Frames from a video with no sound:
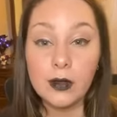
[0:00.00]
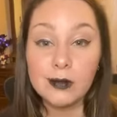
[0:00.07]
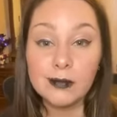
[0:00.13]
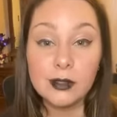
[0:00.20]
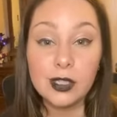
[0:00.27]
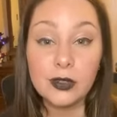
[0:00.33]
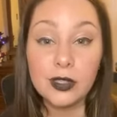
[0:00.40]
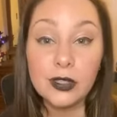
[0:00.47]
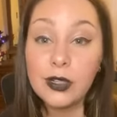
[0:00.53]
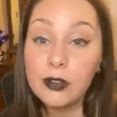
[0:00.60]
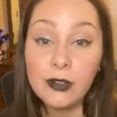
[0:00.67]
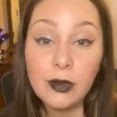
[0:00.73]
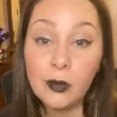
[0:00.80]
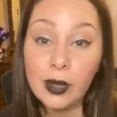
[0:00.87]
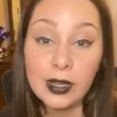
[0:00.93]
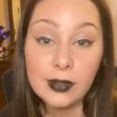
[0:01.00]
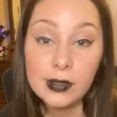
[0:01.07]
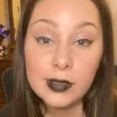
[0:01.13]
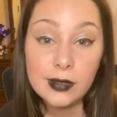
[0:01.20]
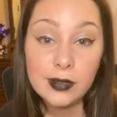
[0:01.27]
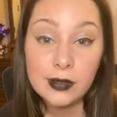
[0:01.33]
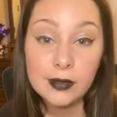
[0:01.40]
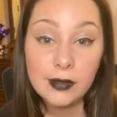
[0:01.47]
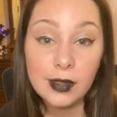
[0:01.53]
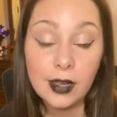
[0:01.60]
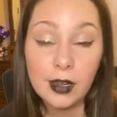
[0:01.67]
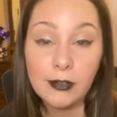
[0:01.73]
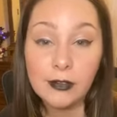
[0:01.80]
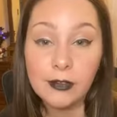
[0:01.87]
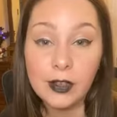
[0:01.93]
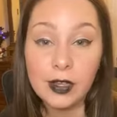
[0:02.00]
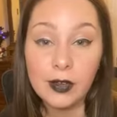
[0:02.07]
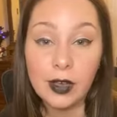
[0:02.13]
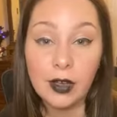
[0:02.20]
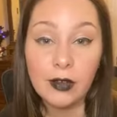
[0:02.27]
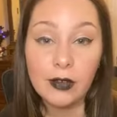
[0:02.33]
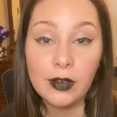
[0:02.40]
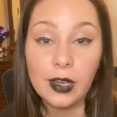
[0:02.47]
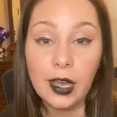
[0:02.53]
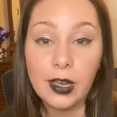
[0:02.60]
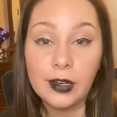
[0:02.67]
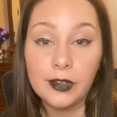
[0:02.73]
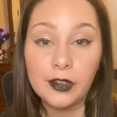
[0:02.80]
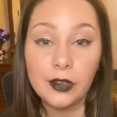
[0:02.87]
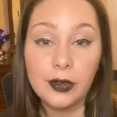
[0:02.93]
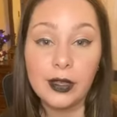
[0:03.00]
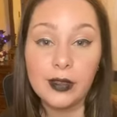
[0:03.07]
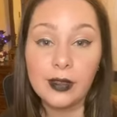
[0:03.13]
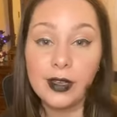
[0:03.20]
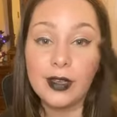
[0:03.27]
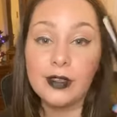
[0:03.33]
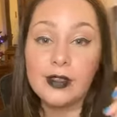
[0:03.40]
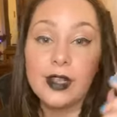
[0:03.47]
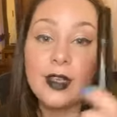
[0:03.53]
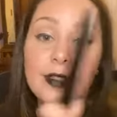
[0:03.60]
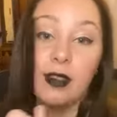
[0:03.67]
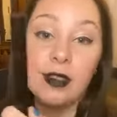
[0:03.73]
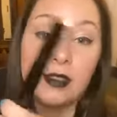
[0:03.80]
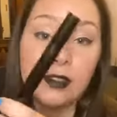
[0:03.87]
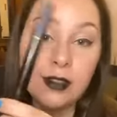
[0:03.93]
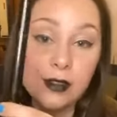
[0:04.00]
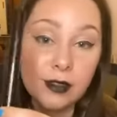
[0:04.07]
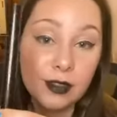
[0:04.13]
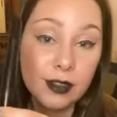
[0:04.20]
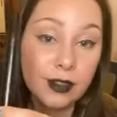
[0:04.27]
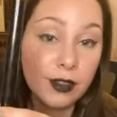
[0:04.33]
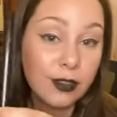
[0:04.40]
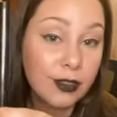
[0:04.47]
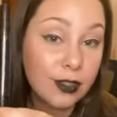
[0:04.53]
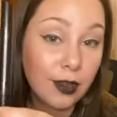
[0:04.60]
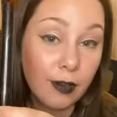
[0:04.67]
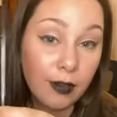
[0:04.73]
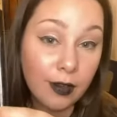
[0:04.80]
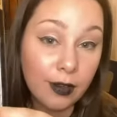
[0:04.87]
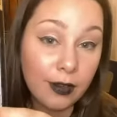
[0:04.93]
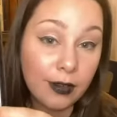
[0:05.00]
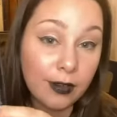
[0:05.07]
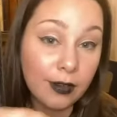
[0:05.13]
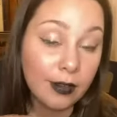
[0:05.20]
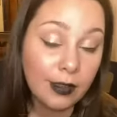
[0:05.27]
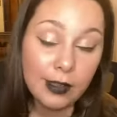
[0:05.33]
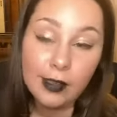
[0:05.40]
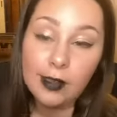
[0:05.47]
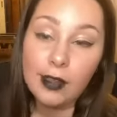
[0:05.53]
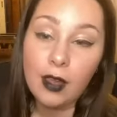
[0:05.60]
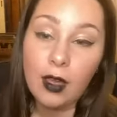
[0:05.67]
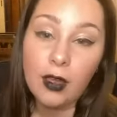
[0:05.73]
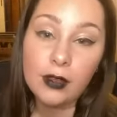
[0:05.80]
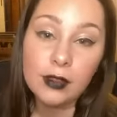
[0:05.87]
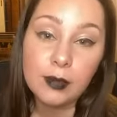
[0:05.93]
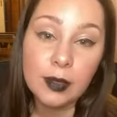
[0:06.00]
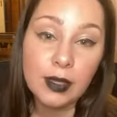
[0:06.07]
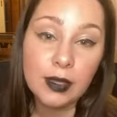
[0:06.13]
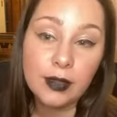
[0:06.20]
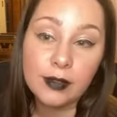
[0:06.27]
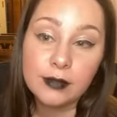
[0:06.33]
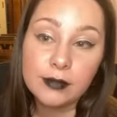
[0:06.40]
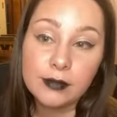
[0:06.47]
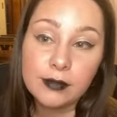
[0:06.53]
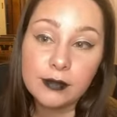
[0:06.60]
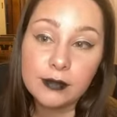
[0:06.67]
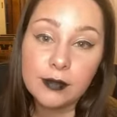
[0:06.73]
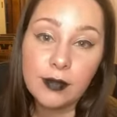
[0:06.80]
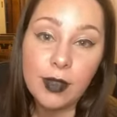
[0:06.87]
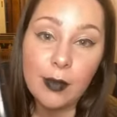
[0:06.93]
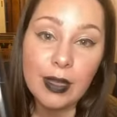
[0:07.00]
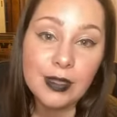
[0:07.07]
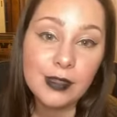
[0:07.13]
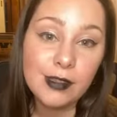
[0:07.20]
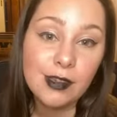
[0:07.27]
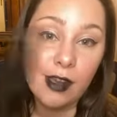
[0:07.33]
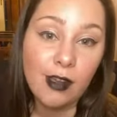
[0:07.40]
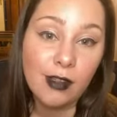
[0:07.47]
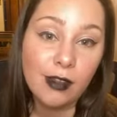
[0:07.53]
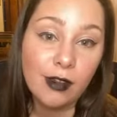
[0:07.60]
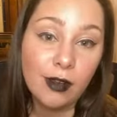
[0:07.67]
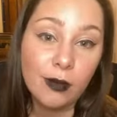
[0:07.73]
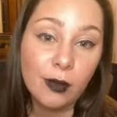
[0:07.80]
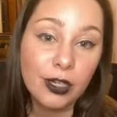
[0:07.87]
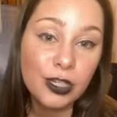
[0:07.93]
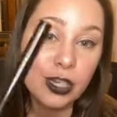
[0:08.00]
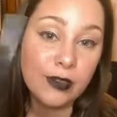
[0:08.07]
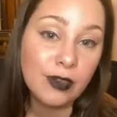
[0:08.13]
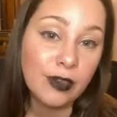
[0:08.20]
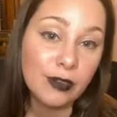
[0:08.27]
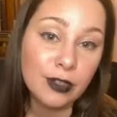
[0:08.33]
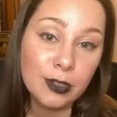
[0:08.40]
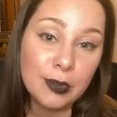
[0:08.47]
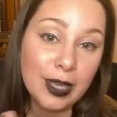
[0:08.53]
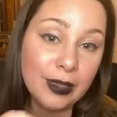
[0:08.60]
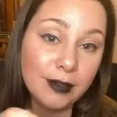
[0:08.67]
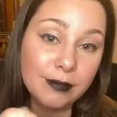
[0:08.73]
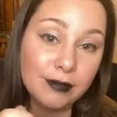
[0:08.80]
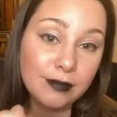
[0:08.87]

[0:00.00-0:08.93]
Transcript: So two different ways that I've figured out how to do it. Like I said, this little sucker has been the best dollar on Wish I've ever spent.